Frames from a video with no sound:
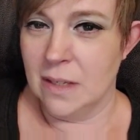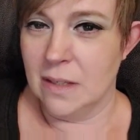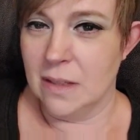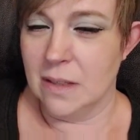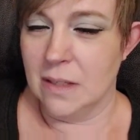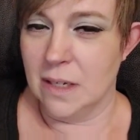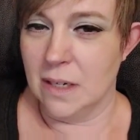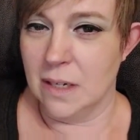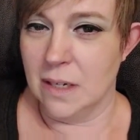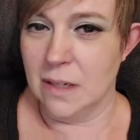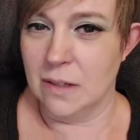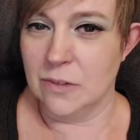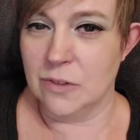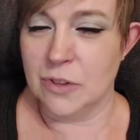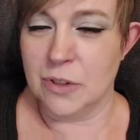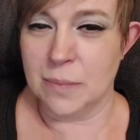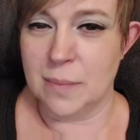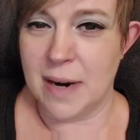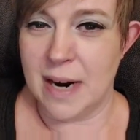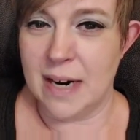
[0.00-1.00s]
the
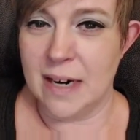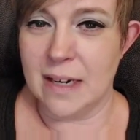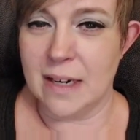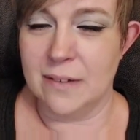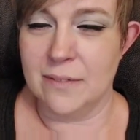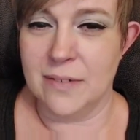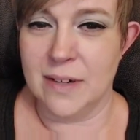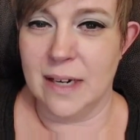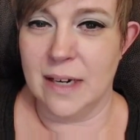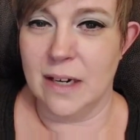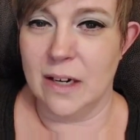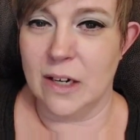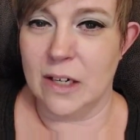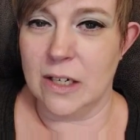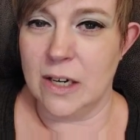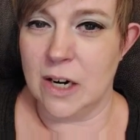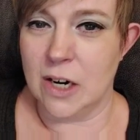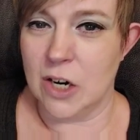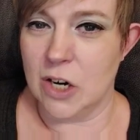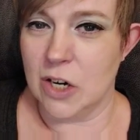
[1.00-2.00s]
traumatic event
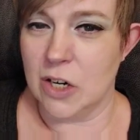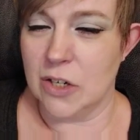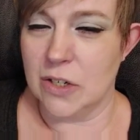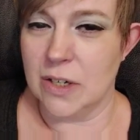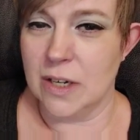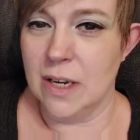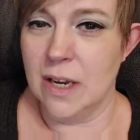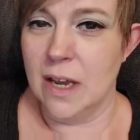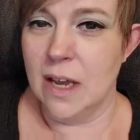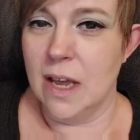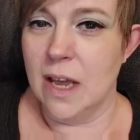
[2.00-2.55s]
occurred.